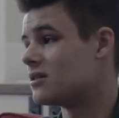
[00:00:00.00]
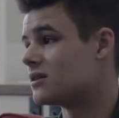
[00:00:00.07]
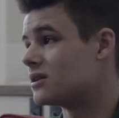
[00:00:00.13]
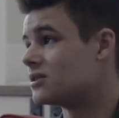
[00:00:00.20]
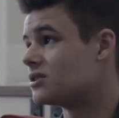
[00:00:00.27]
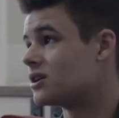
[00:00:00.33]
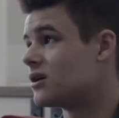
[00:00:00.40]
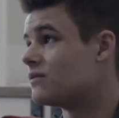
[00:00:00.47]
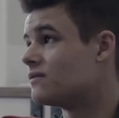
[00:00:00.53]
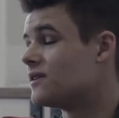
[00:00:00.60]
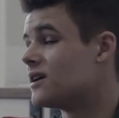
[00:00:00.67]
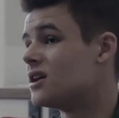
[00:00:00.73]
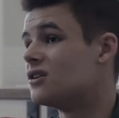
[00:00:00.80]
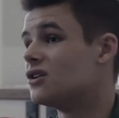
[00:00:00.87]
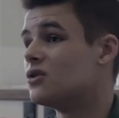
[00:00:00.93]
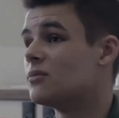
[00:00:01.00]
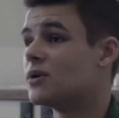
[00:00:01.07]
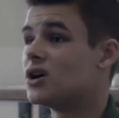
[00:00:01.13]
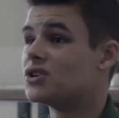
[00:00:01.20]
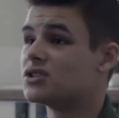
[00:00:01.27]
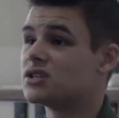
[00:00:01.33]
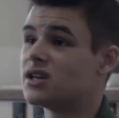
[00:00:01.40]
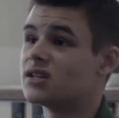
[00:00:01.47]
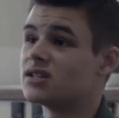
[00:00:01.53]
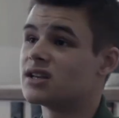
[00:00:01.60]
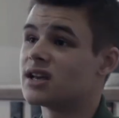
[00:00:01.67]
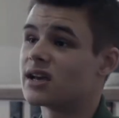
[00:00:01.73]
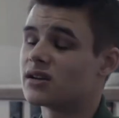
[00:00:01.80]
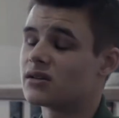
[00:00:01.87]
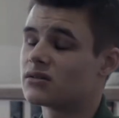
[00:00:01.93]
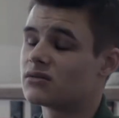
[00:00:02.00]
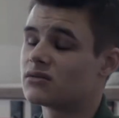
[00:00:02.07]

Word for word: anything to go and fit a new emergent heater tank.